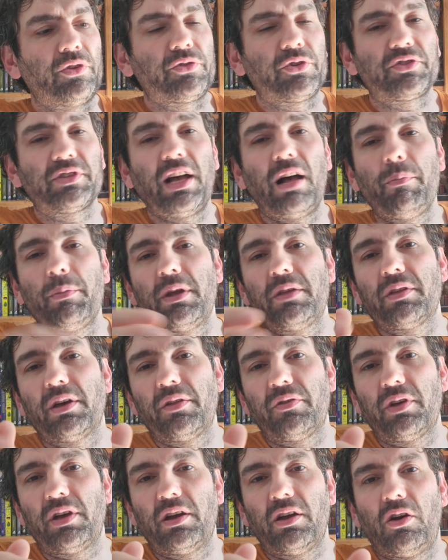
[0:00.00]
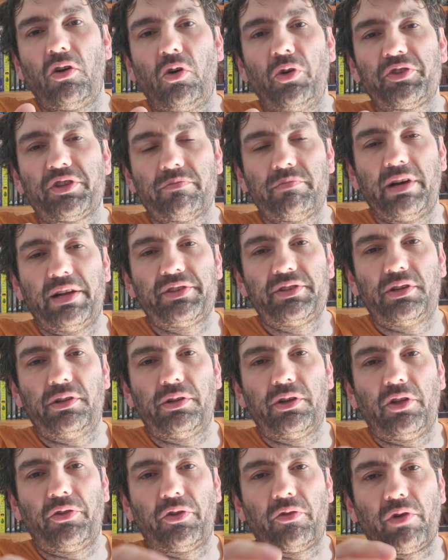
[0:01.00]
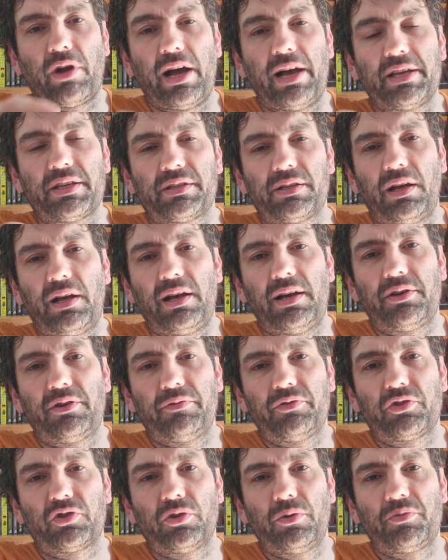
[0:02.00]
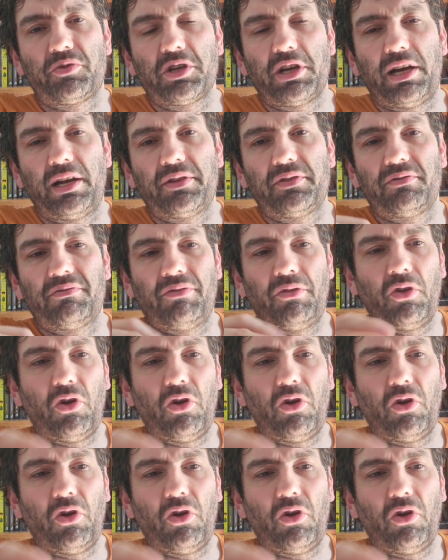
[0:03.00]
does that mean that they're automatically on the right side of the subject?